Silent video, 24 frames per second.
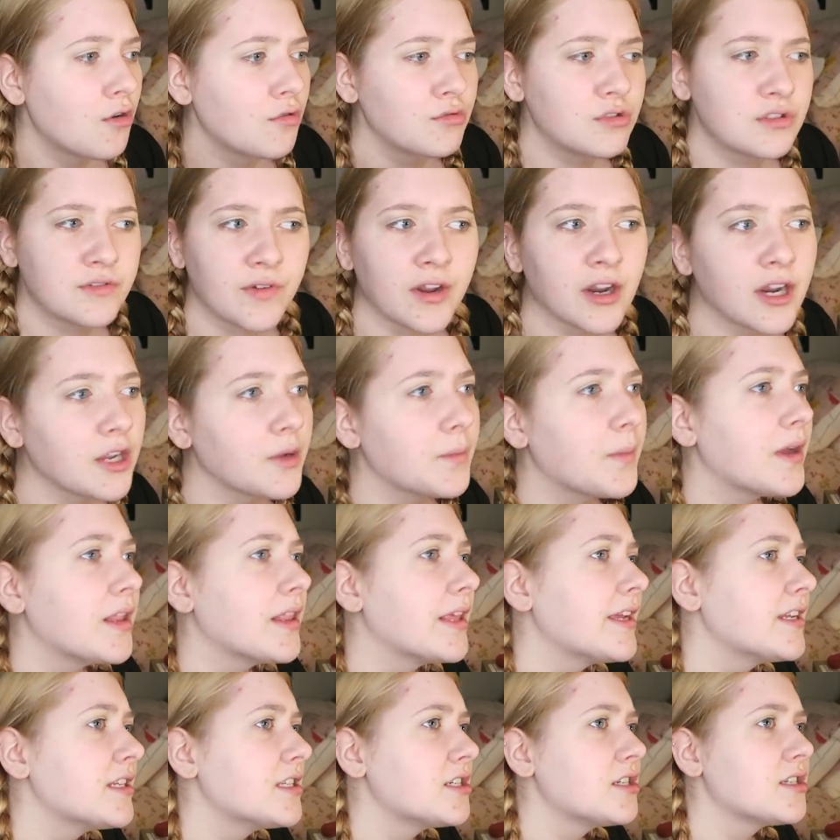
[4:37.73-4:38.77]
was very
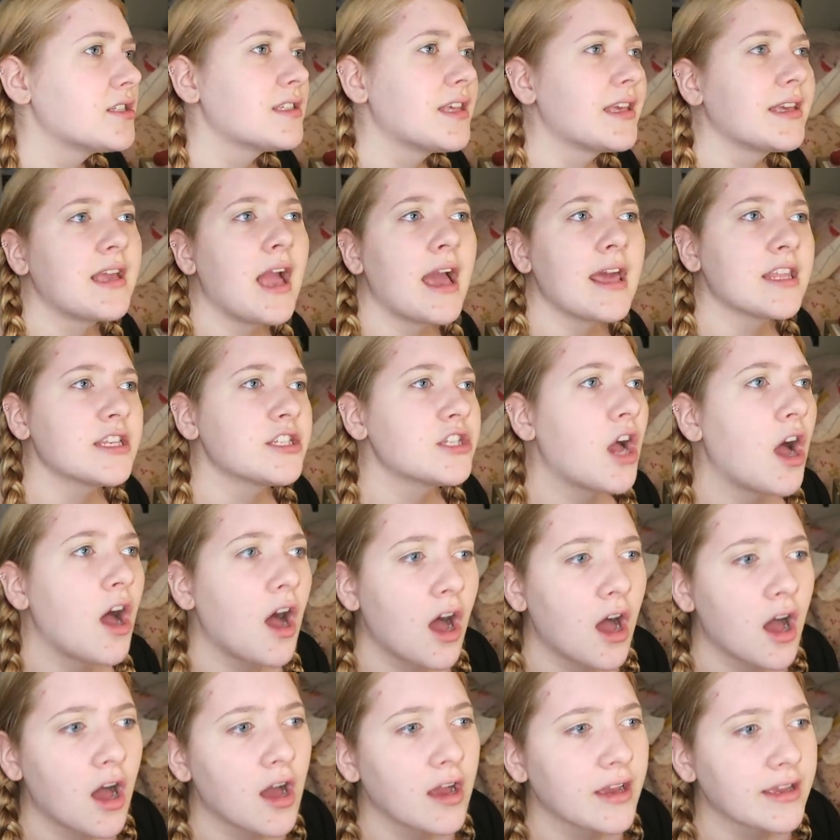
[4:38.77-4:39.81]
willing to just like kind of
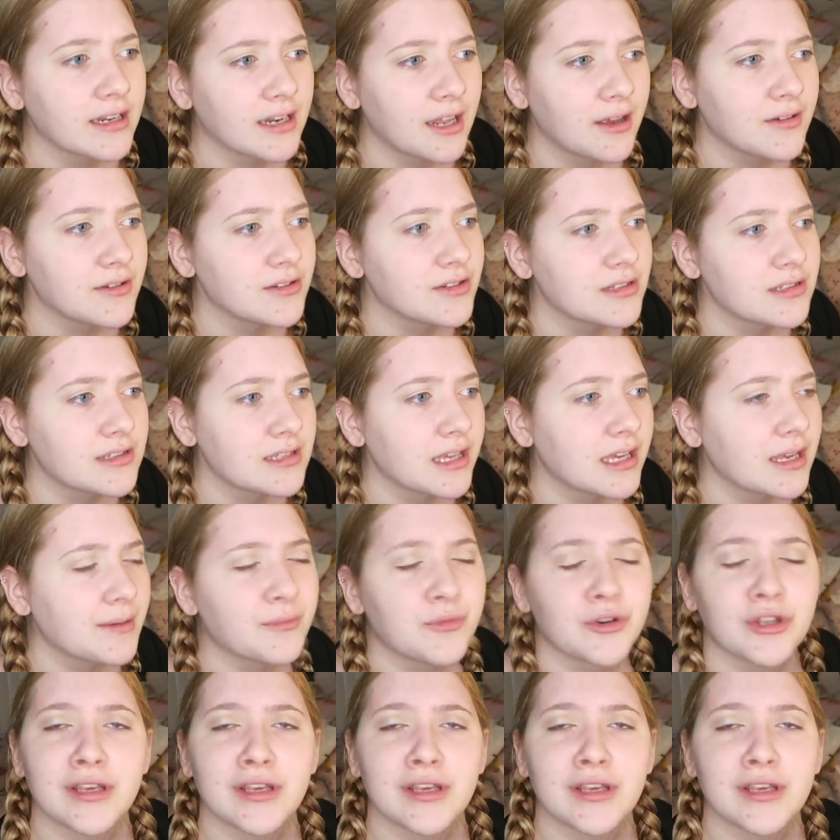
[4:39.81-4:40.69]
talk and I was just like I'm